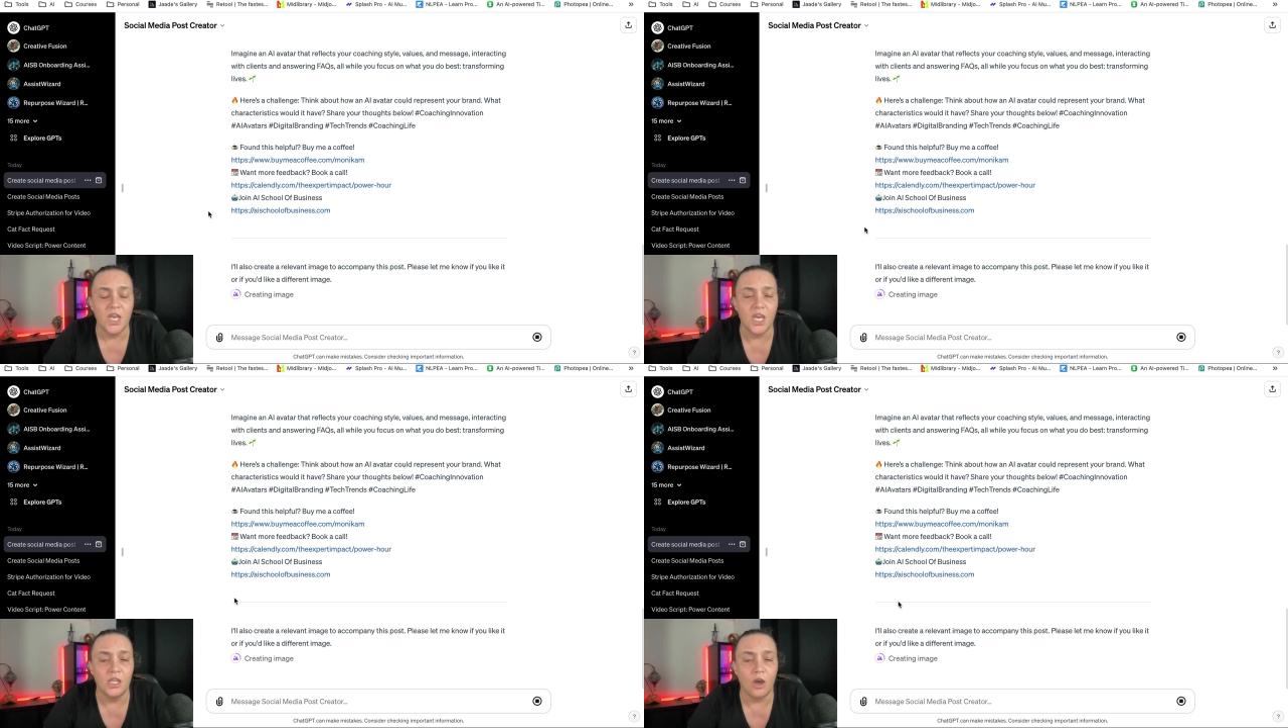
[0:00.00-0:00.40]

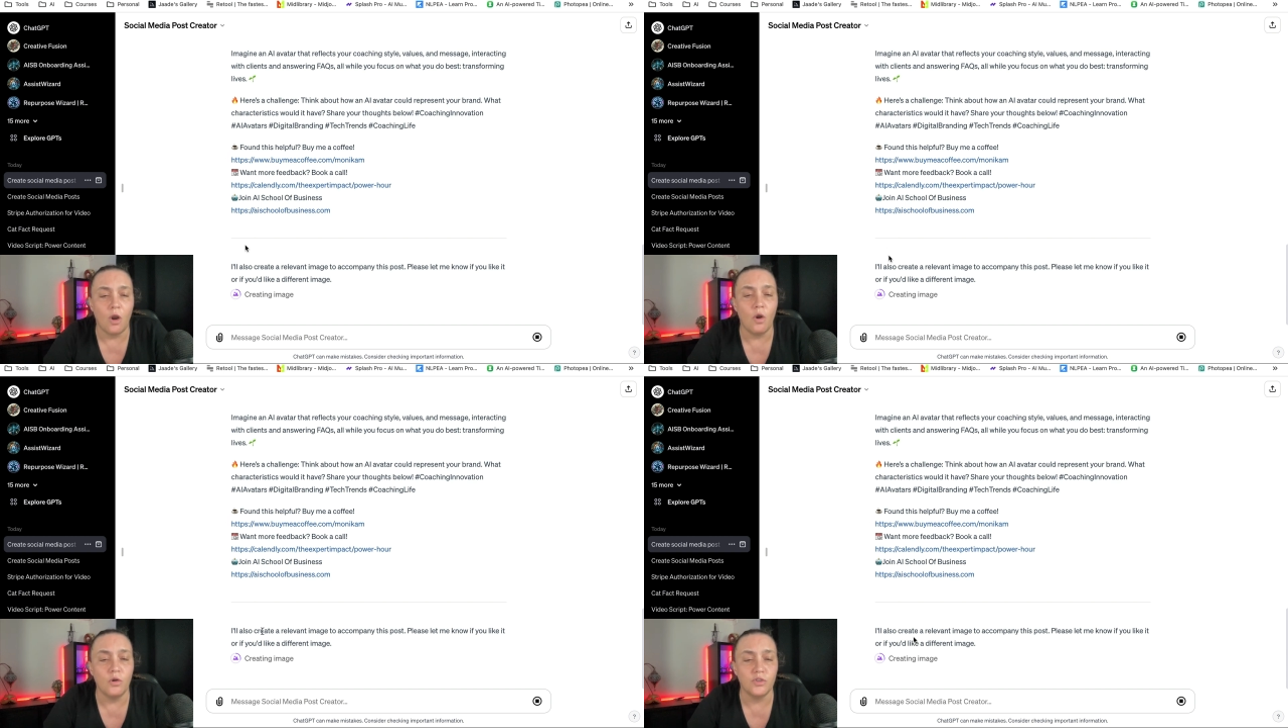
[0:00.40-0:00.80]
it
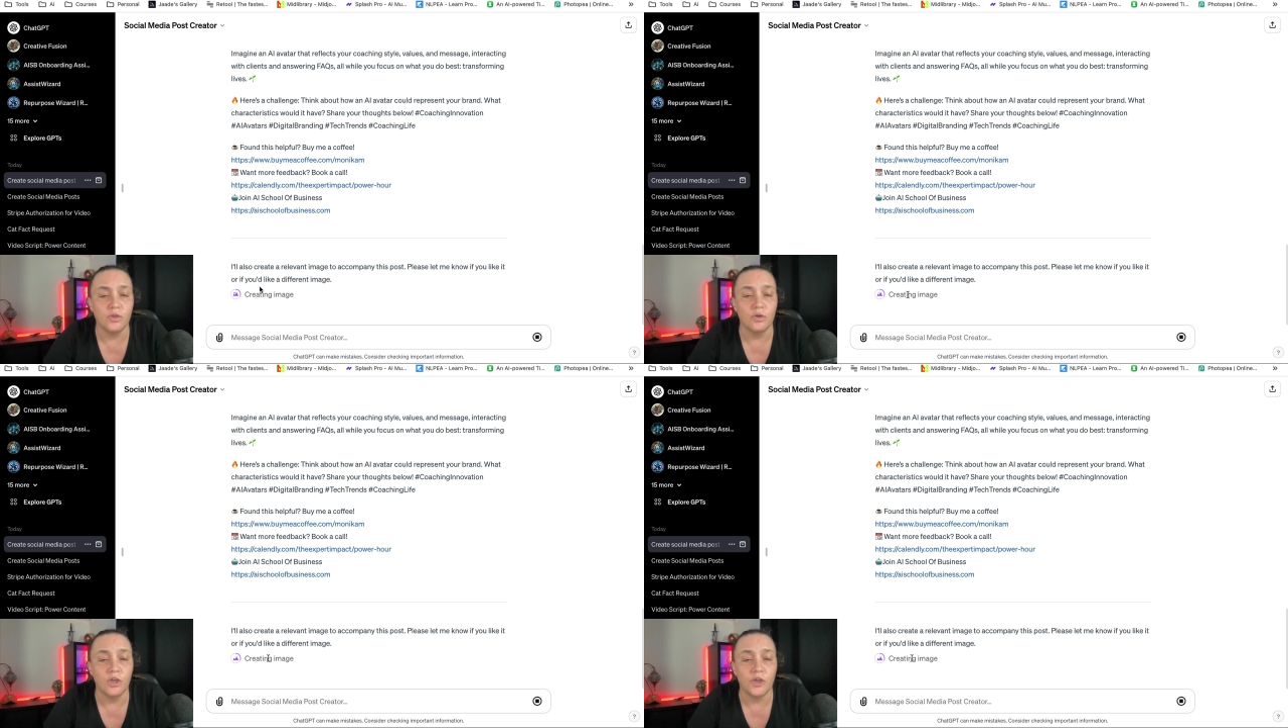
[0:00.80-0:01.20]

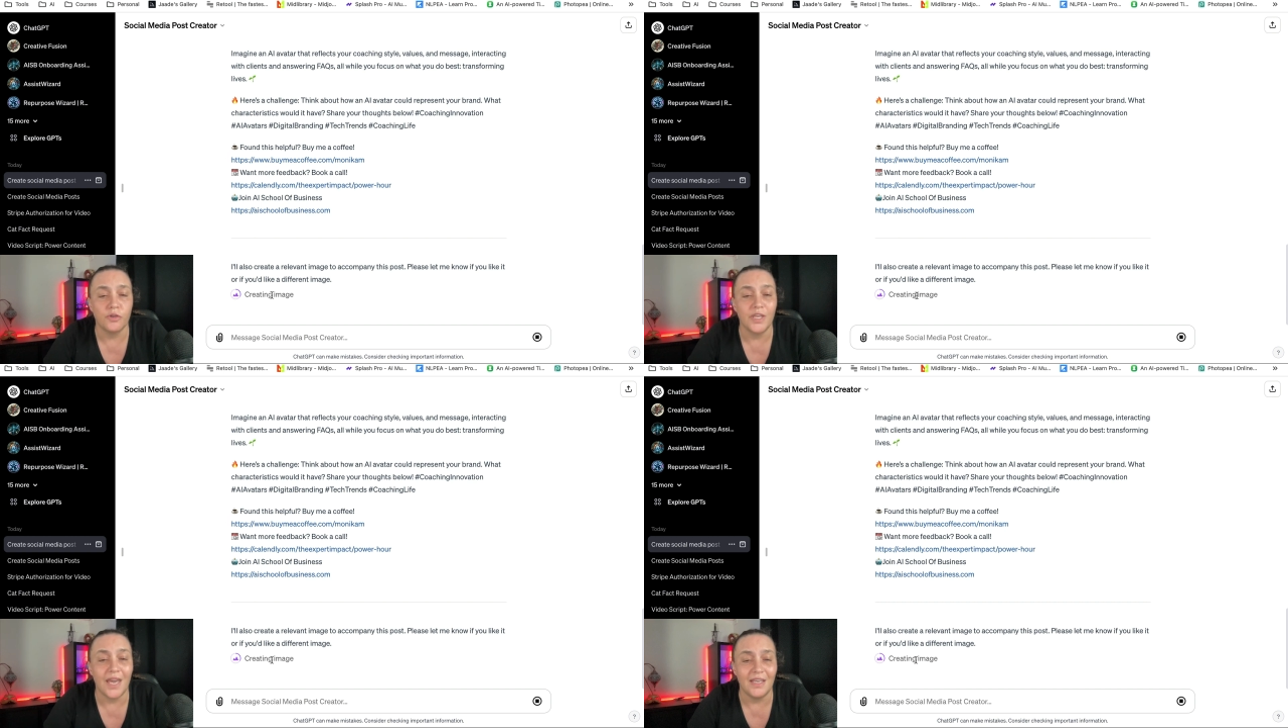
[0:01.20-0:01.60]
also
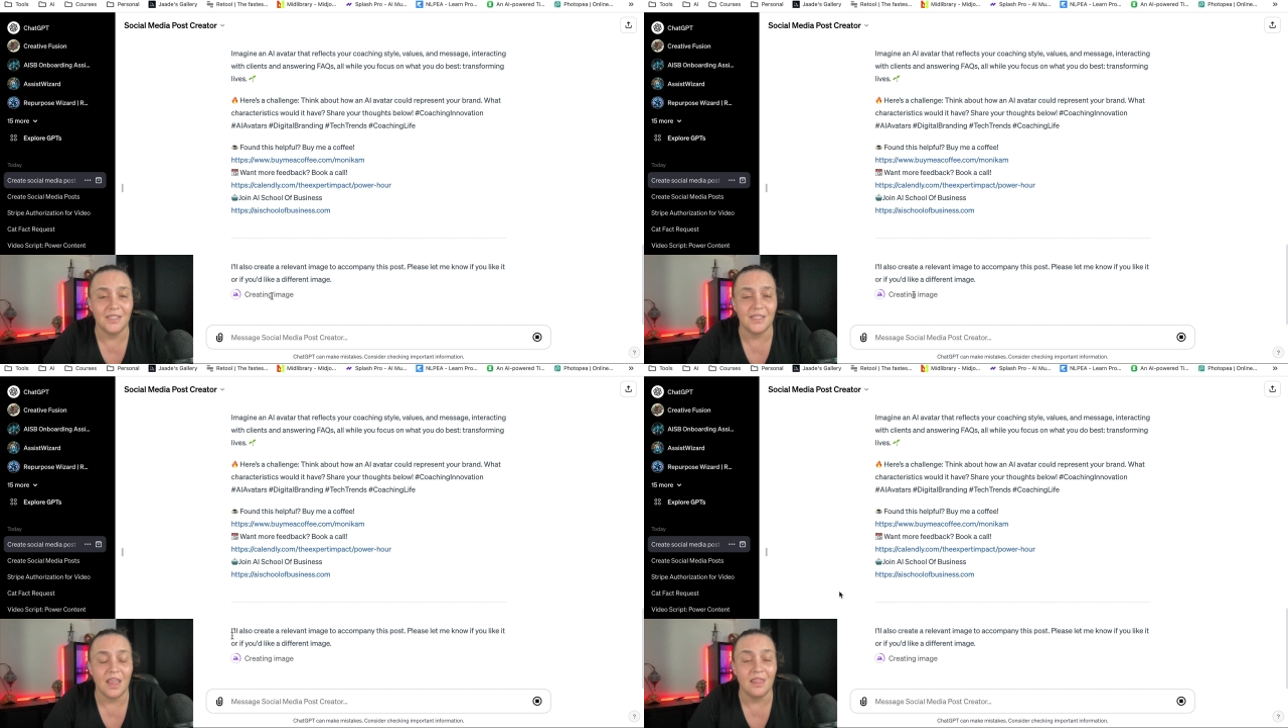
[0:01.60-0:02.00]

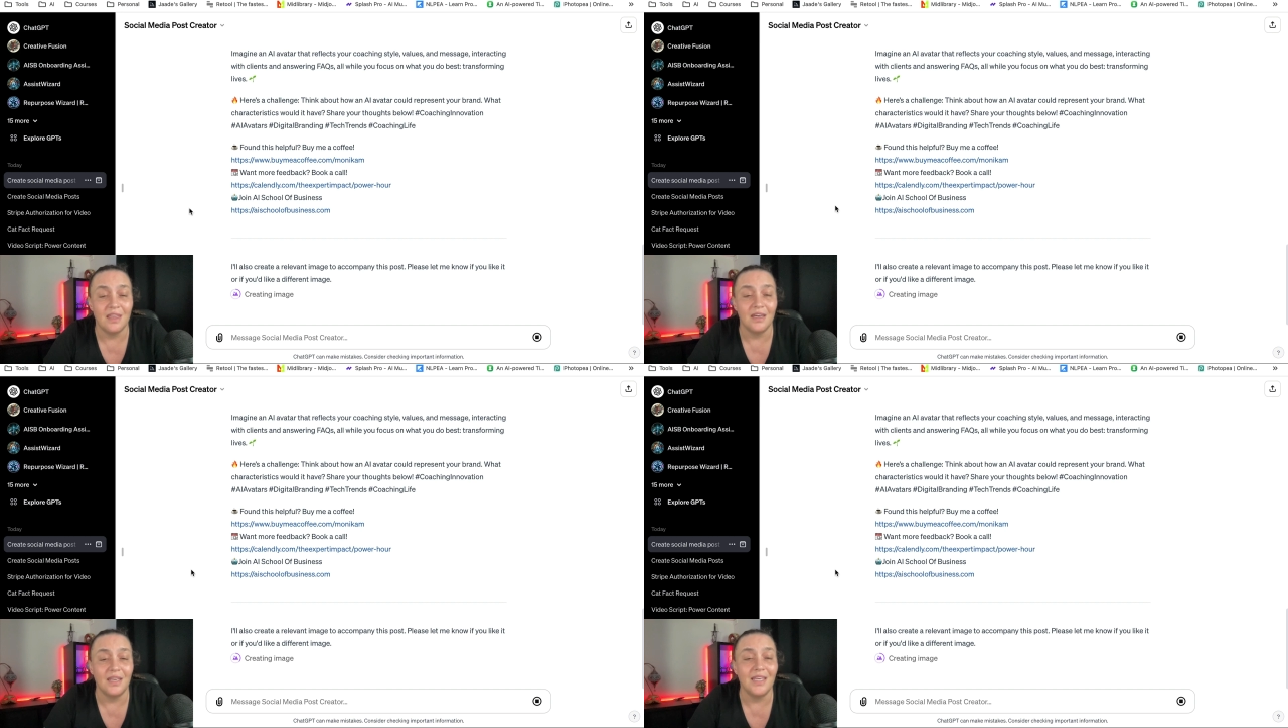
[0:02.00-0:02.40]
creates
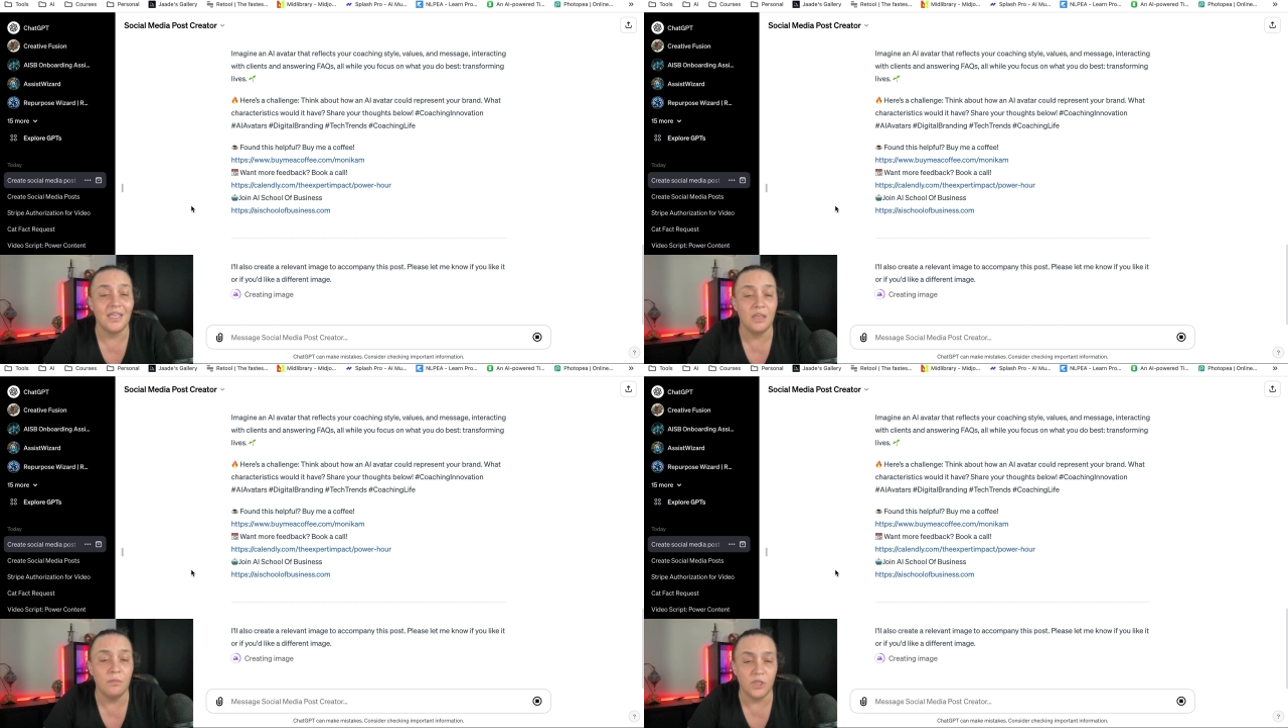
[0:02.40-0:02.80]
the
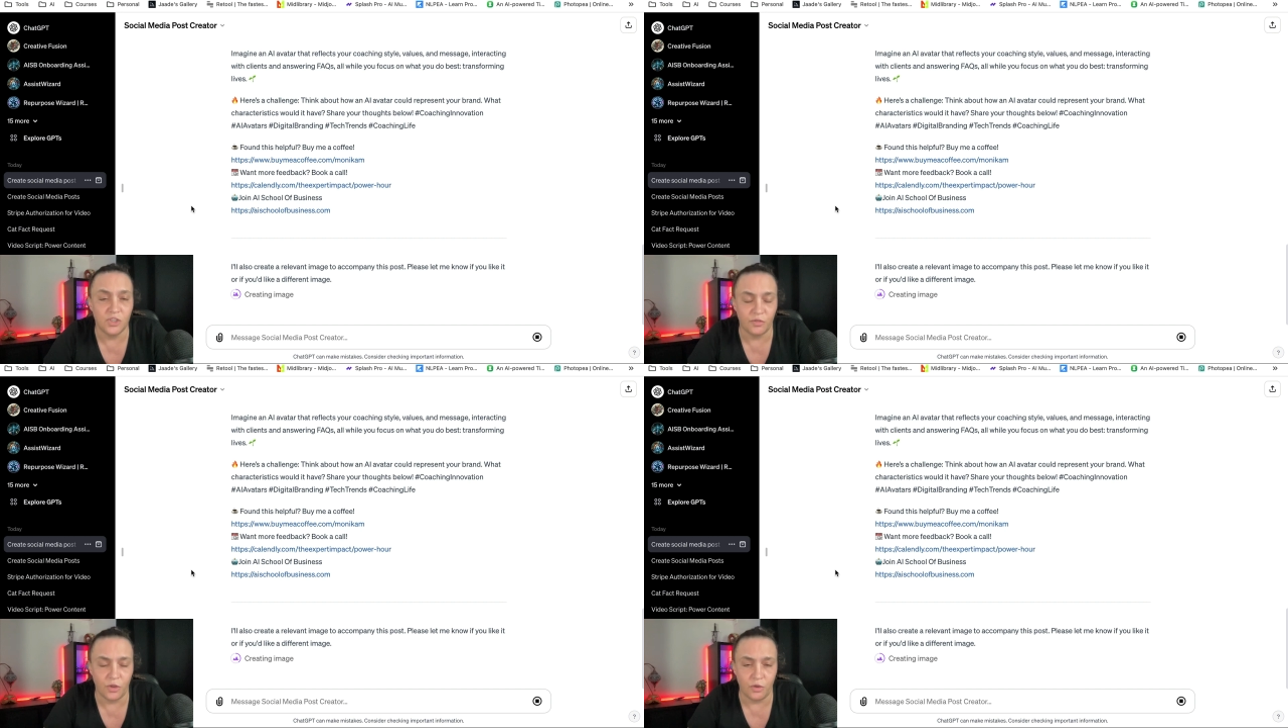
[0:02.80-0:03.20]

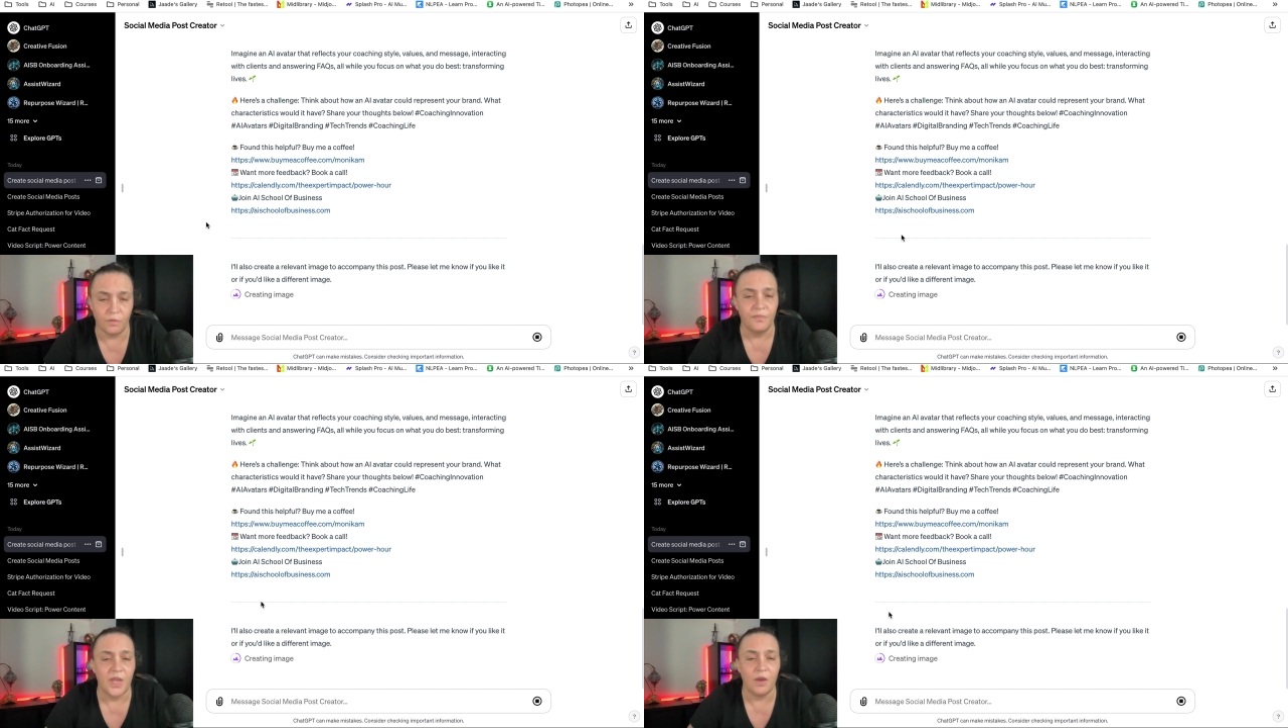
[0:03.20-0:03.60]
image for you.